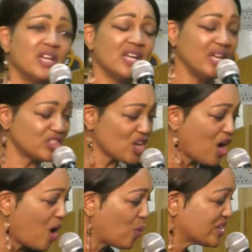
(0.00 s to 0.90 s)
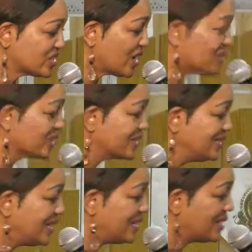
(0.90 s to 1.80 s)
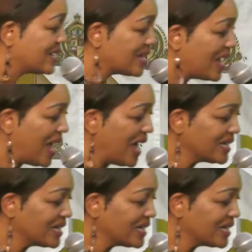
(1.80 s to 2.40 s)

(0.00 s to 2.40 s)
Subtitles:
He's always there to lead us and